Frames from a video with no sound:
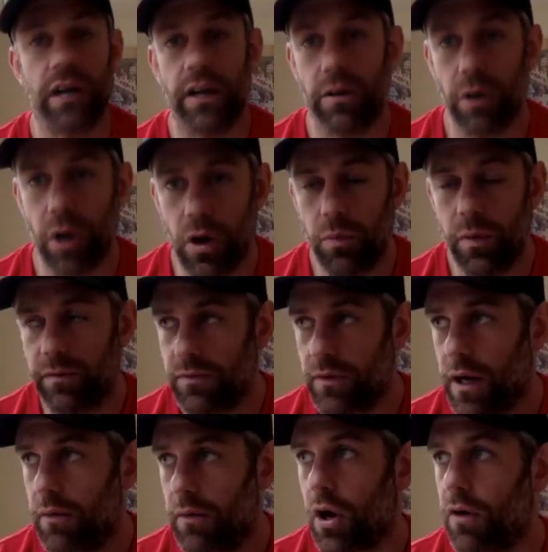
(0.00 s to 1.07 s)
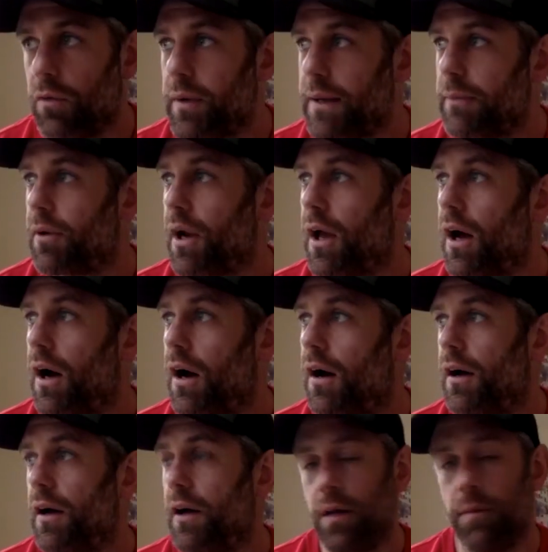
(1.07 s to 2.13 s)
to know a lot. We know a lot of people are
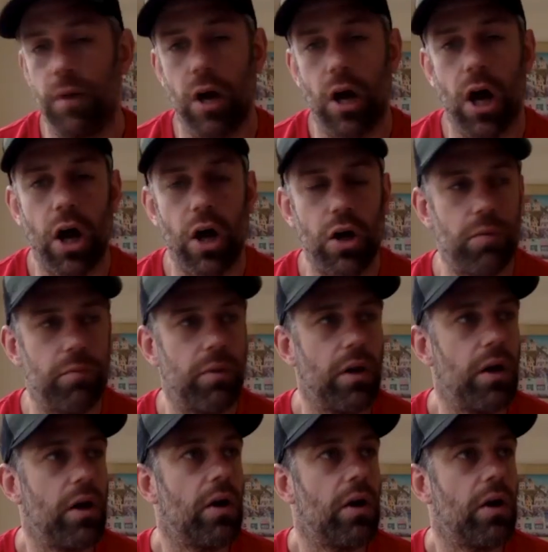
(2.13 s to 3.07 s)
um, at home